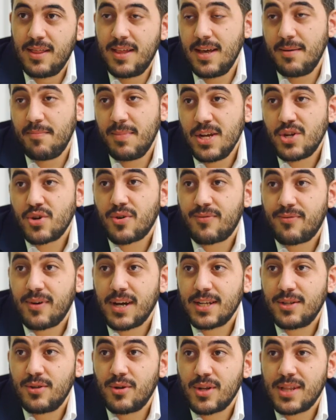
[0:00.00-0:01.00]
The major
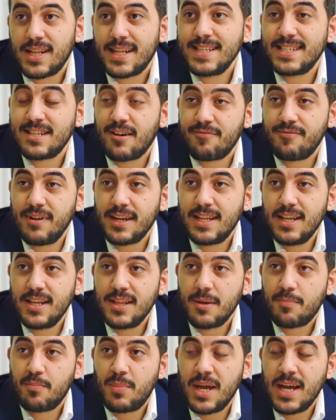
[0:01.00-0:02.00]
factor that is
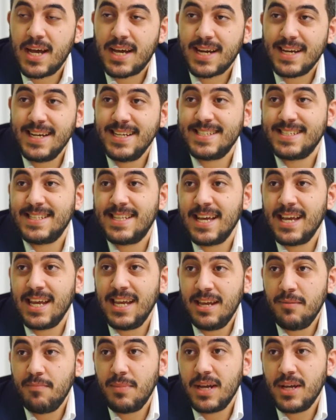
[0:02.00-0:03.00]
affecting the pair is the
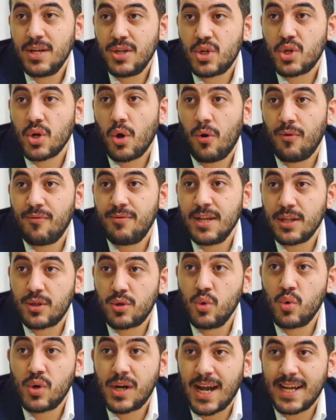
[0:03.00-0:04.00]
image of the
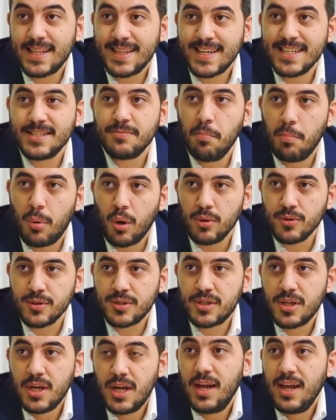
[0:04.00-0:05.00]
two countries'
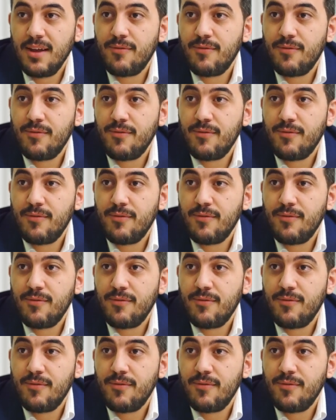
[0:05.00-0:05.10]
bonds.